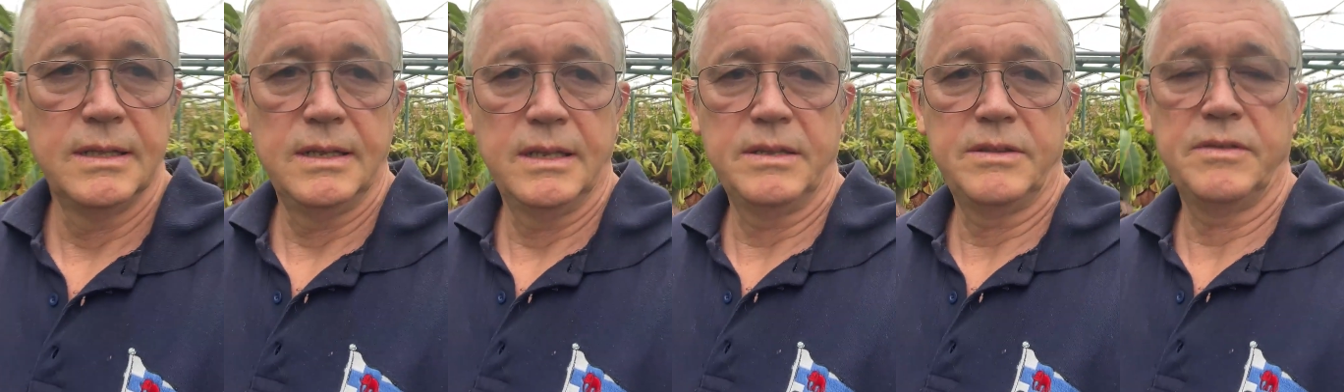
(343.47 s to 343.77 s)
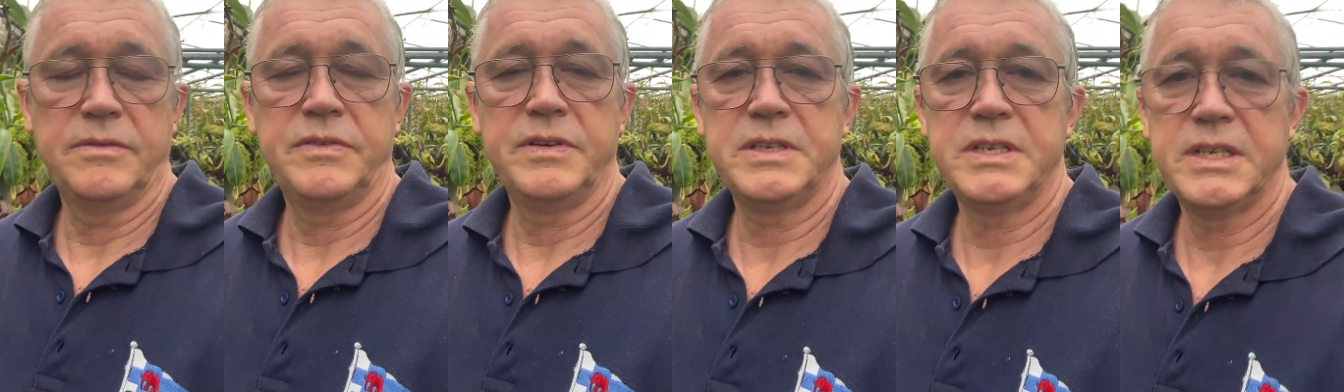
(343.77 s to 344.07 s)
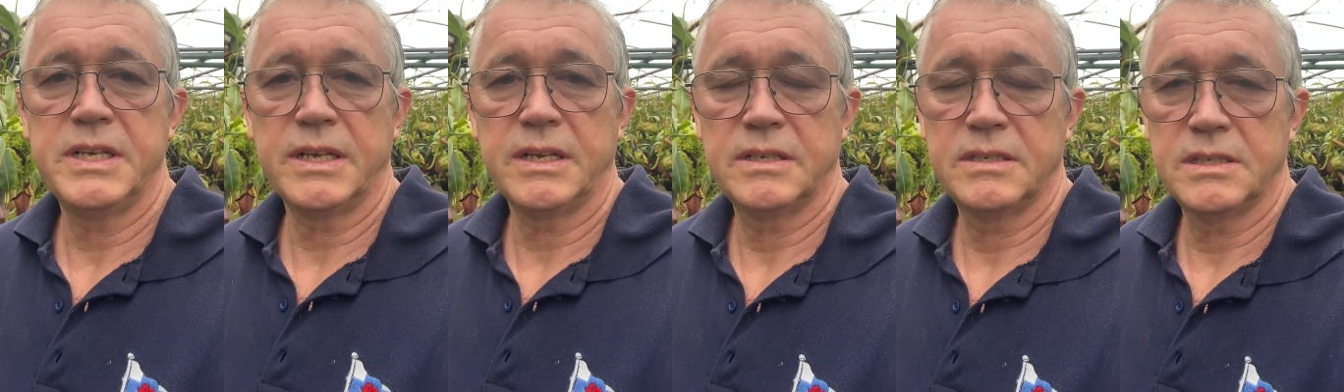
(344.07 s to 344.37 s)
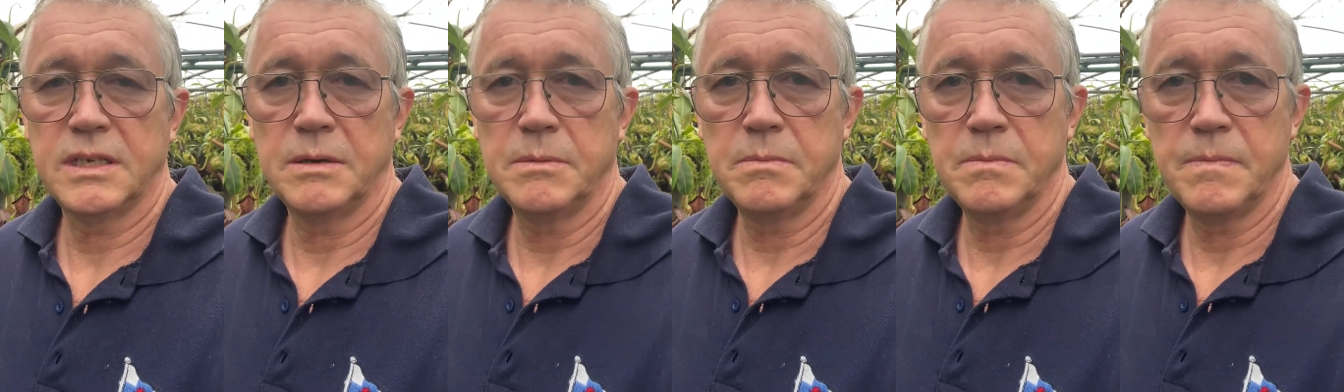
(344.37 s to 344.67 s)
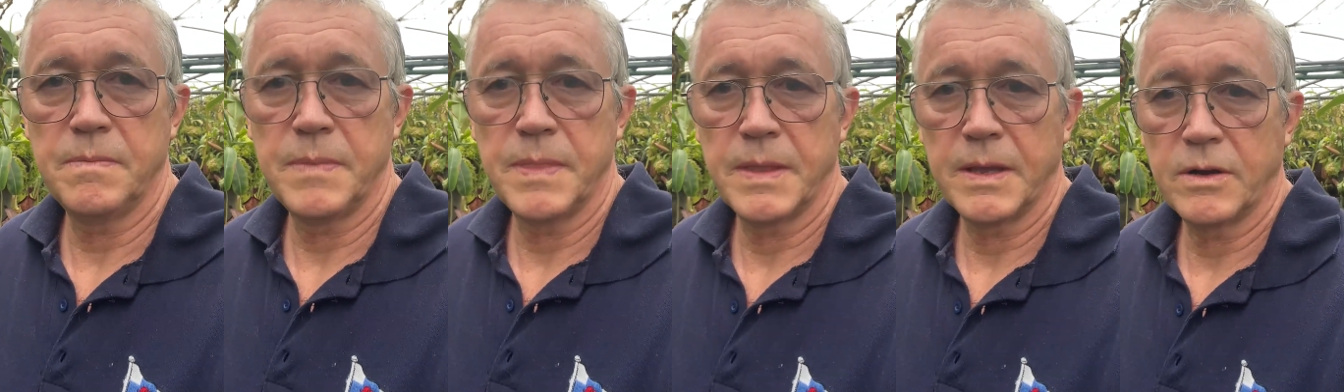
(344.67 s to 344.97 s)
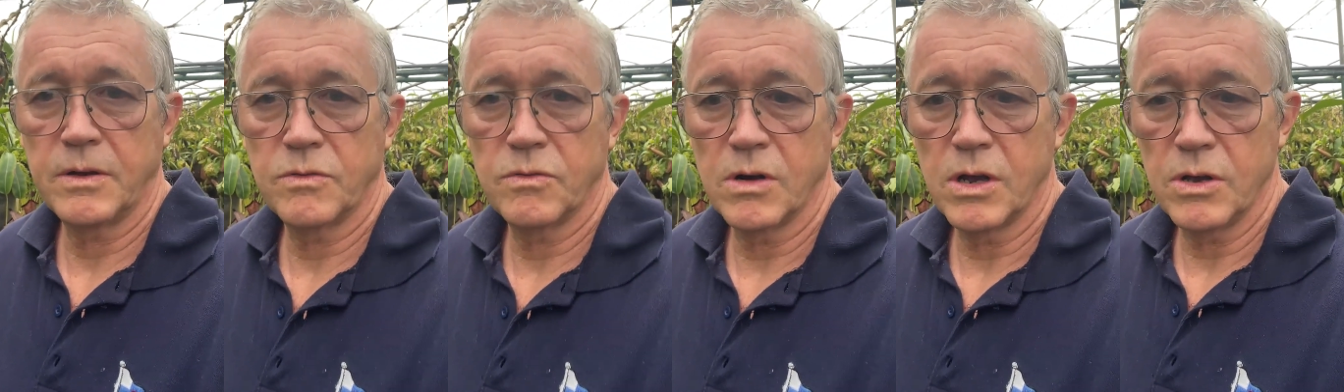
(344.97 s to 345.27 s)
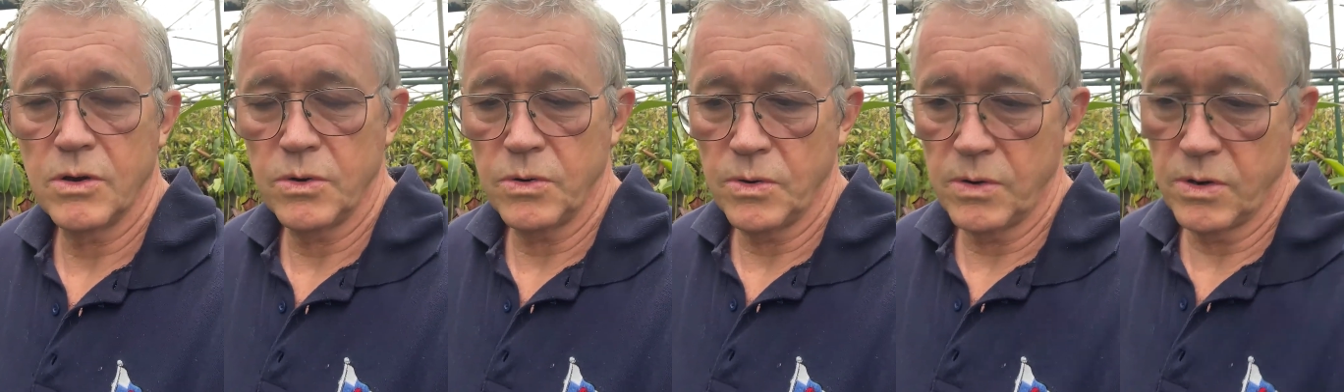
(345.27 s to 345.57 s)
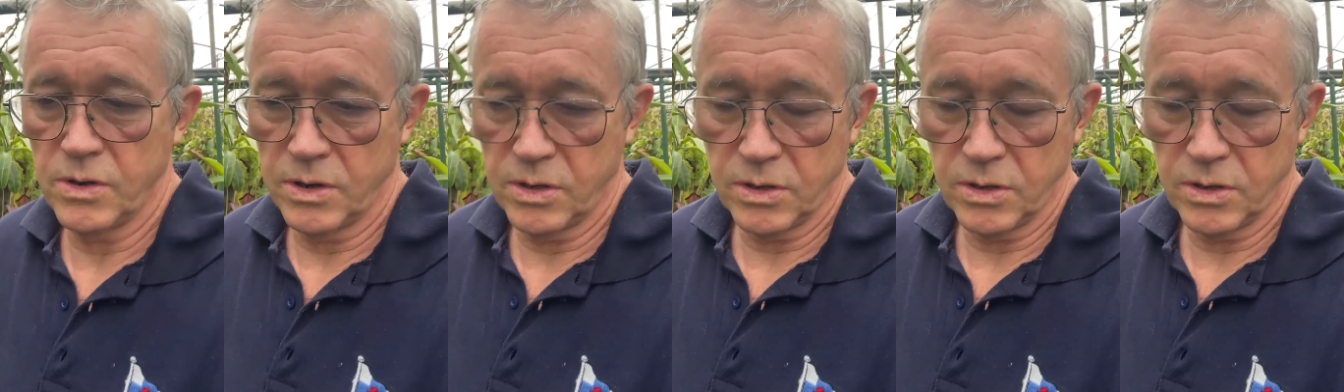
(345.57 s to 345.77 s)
lithophytic, some grow